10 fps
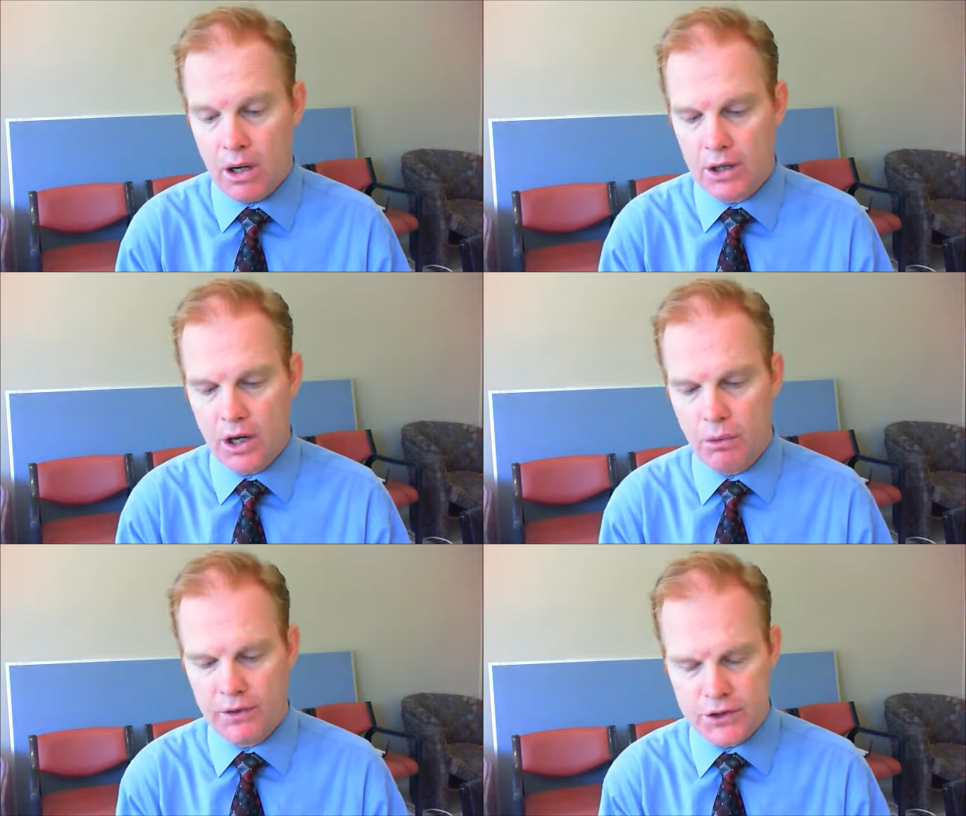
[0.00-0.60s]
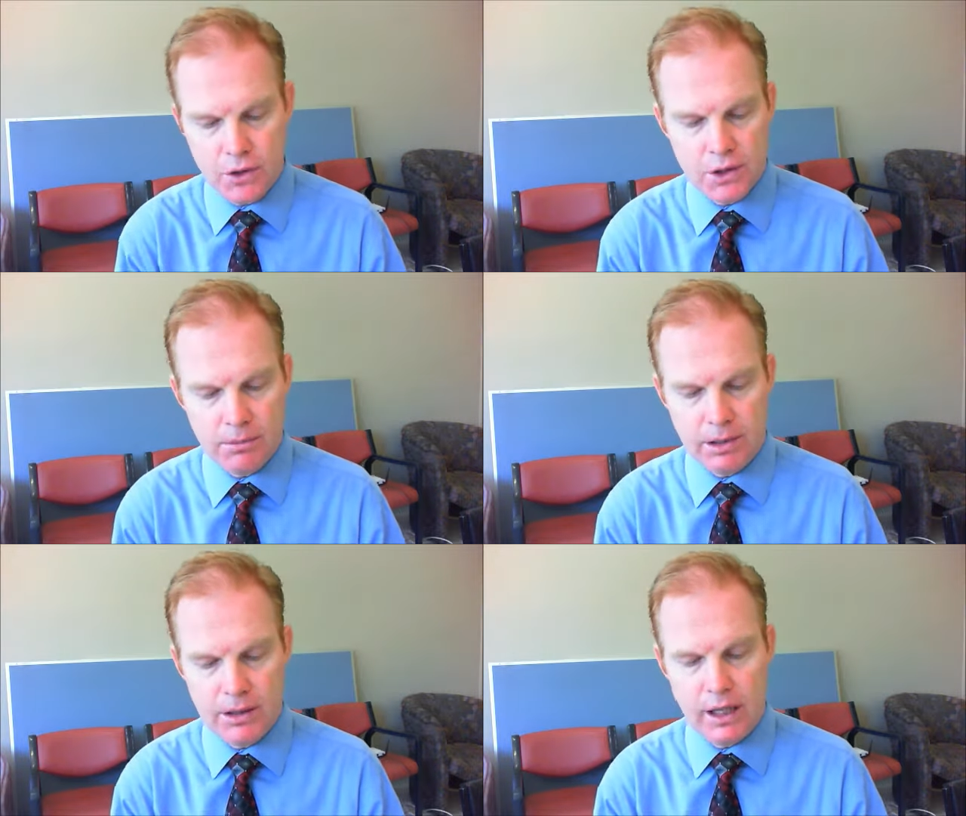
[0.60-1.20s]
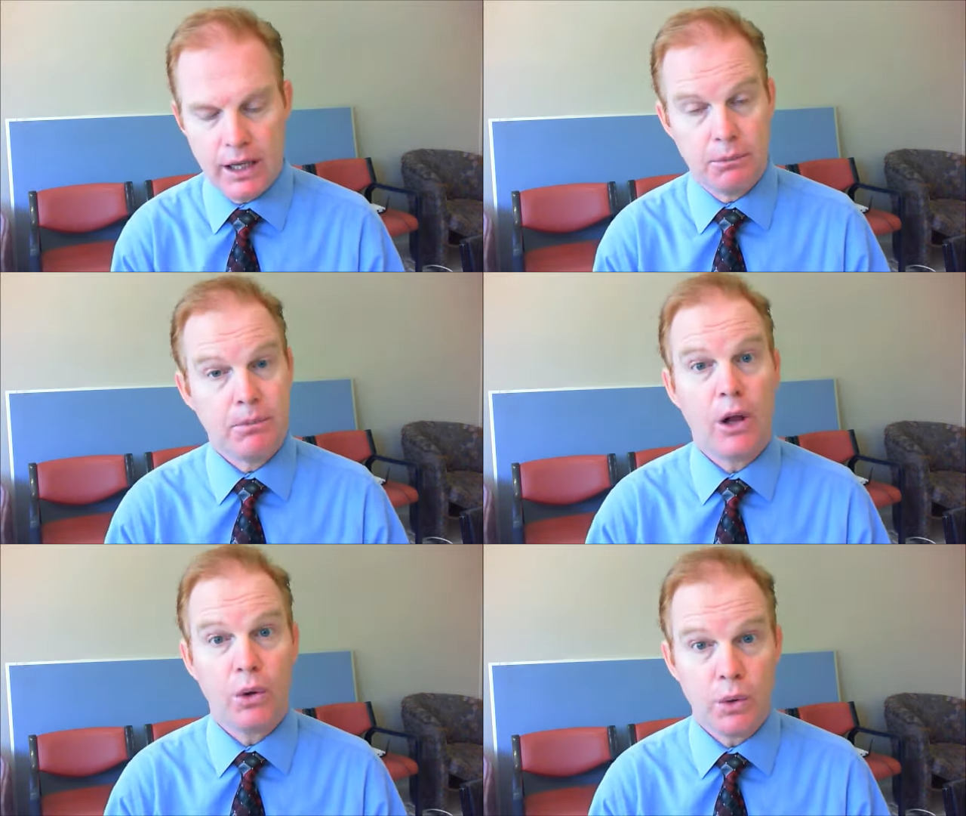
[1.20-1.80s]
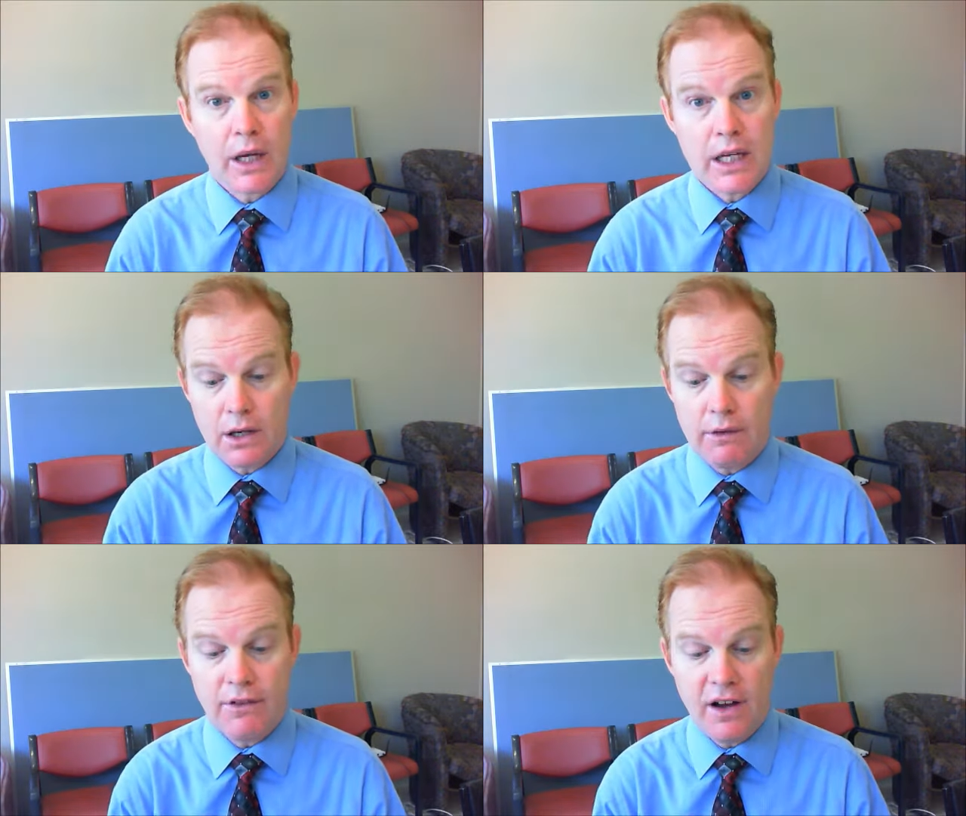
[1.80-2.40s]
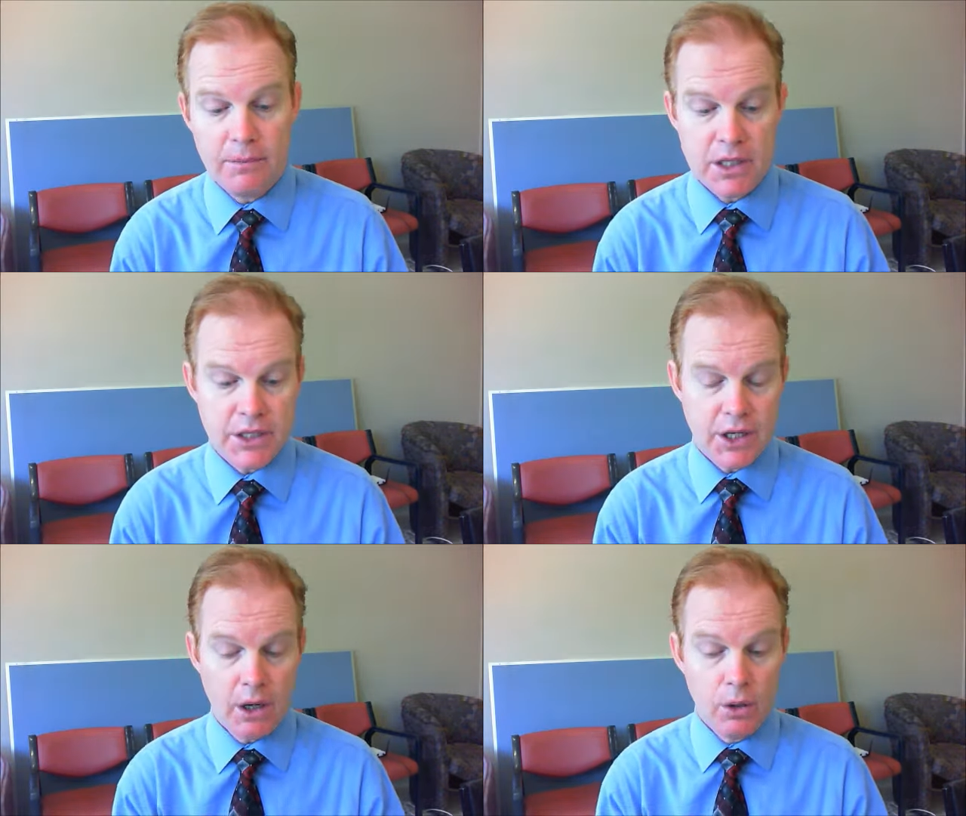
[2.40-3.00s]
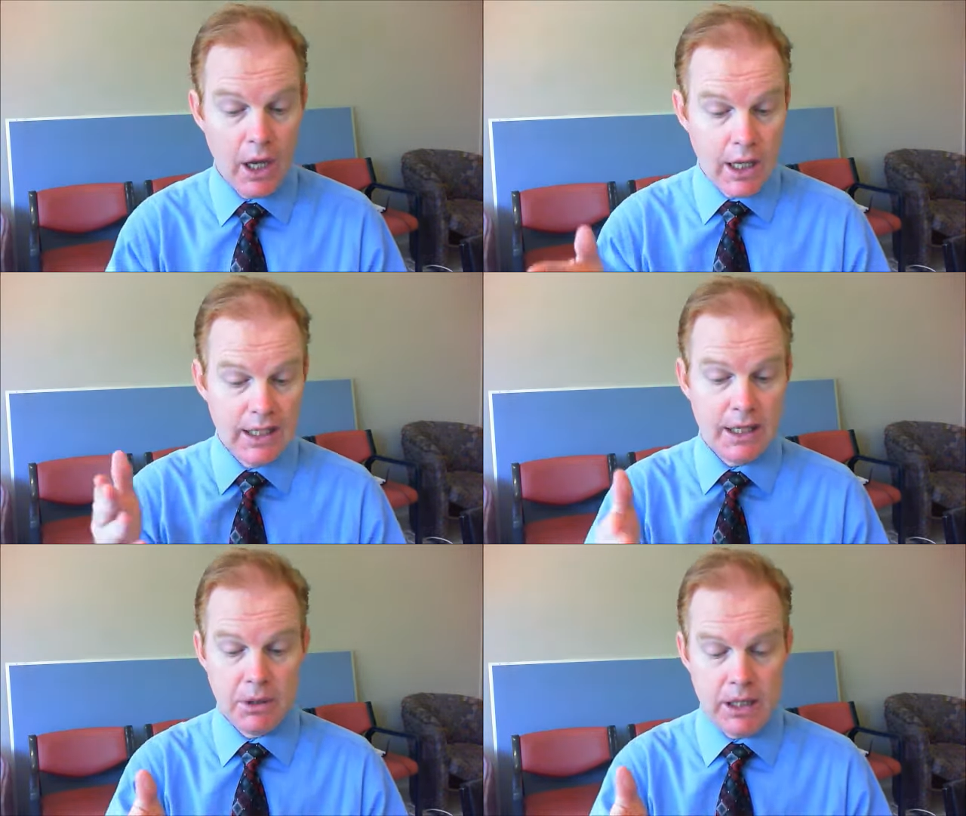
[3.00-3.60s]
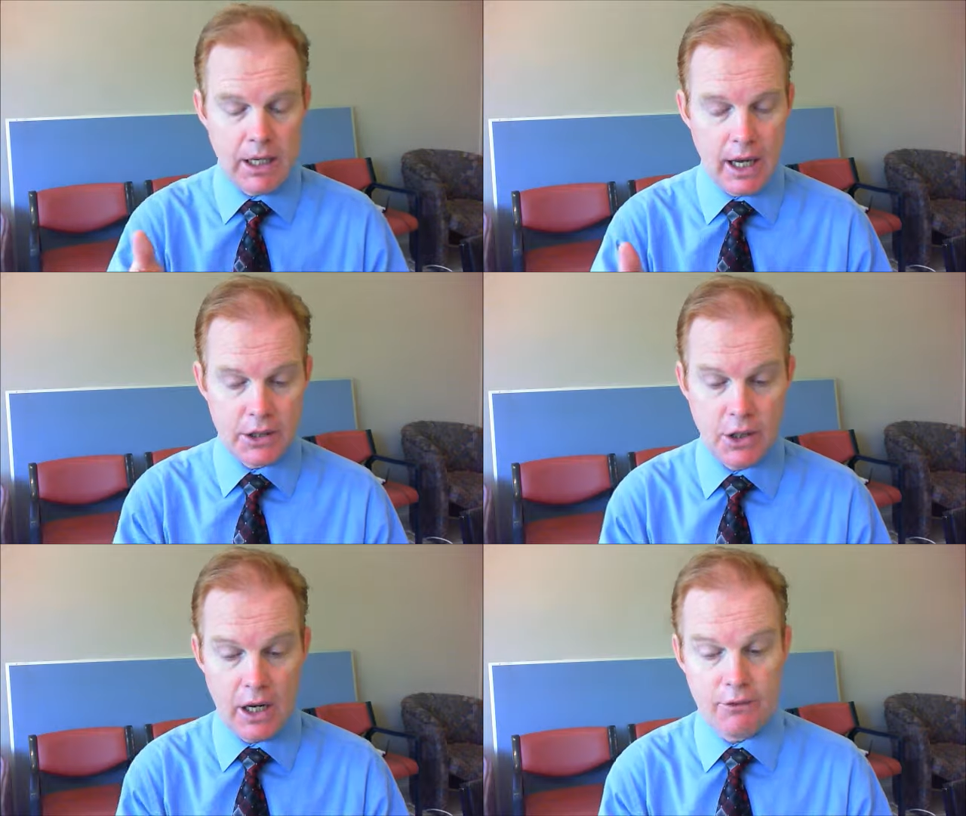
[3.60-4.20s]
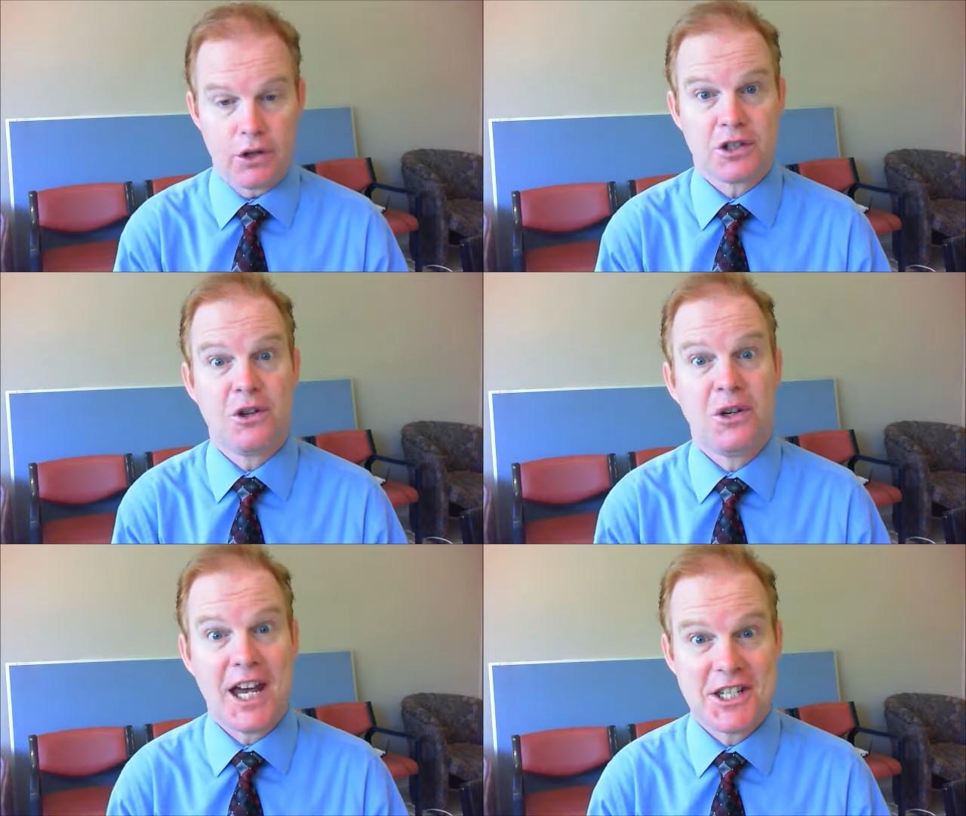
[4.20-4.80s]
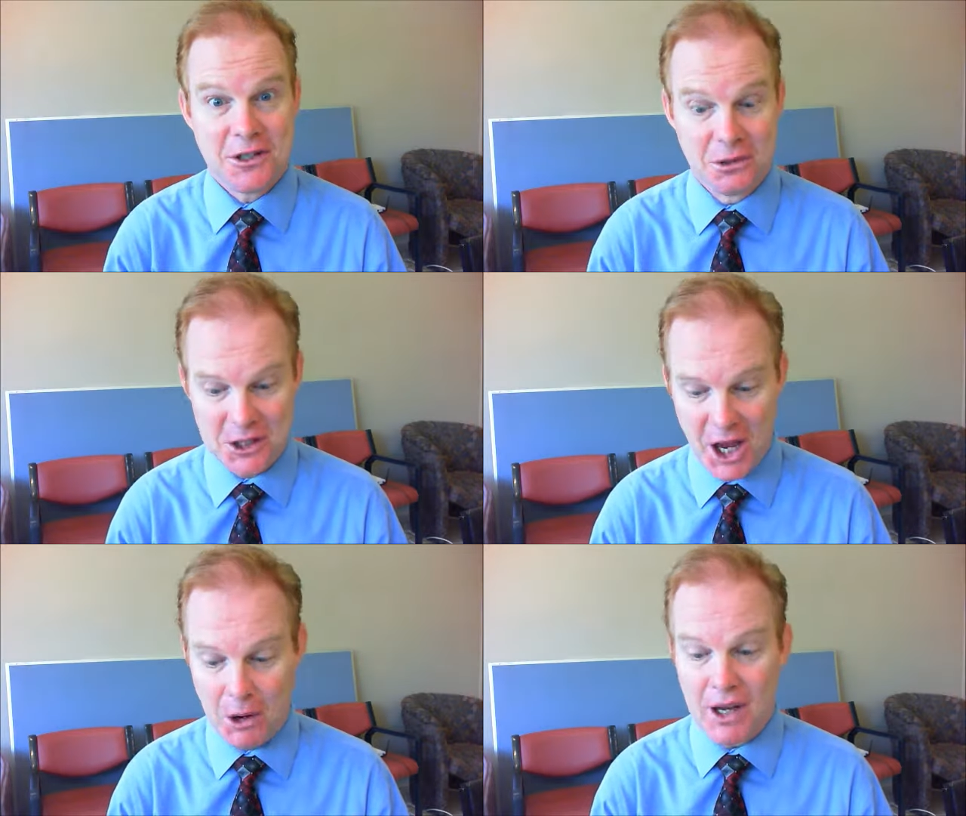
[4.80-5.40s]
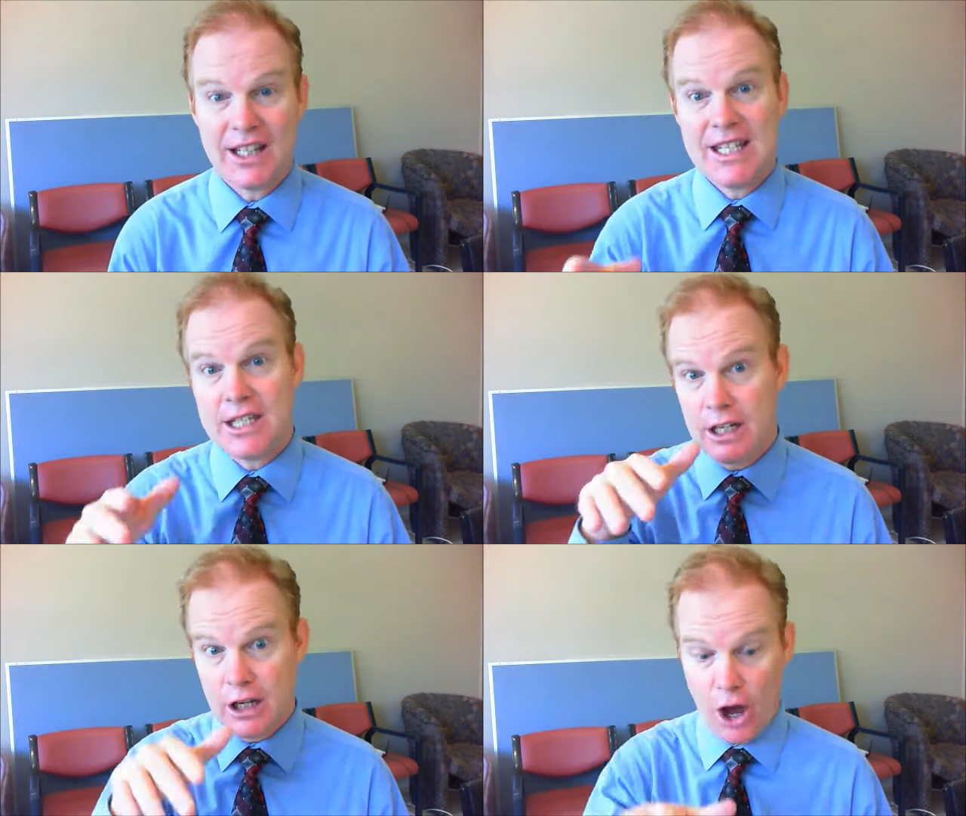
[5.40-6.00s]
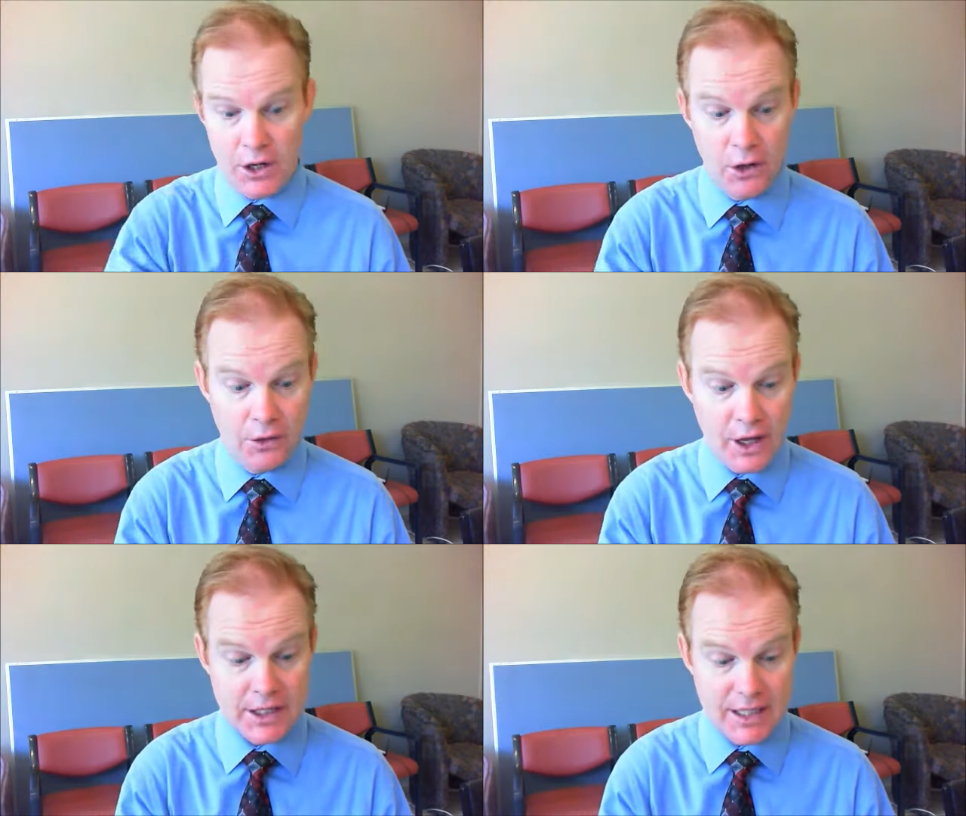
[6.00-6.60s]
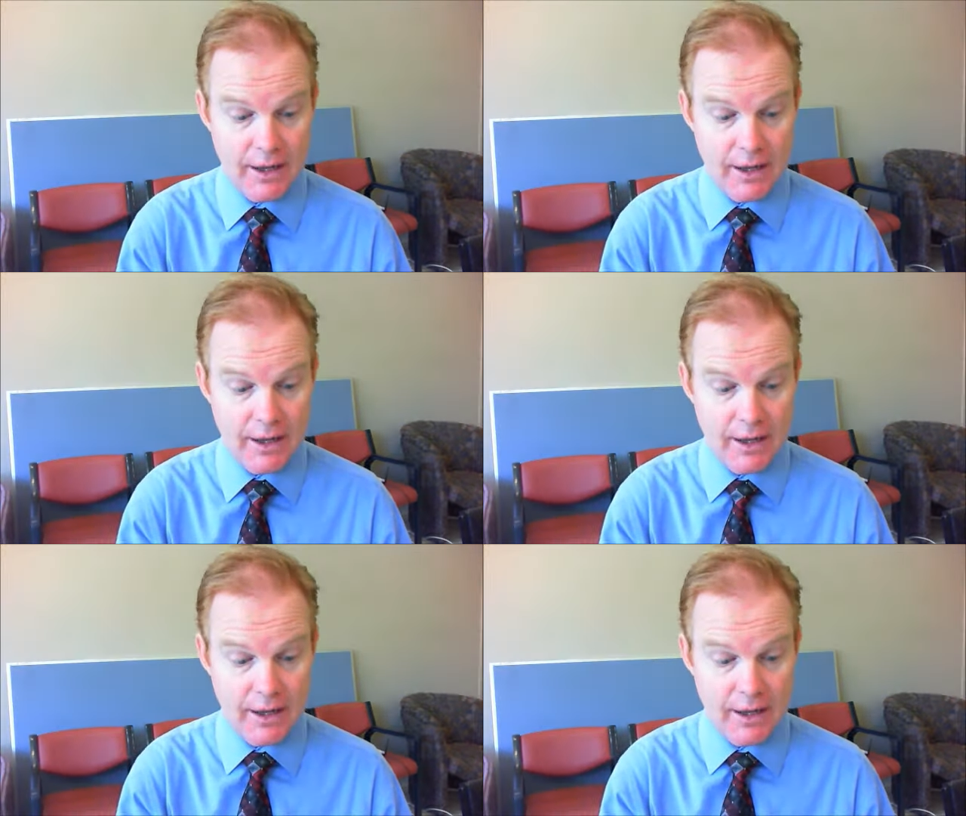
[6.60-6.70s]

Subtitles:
I know if I turn to the bell rings, I've only got 5 minutes to go, and I've got 2 days still to go, I can at least hone in on that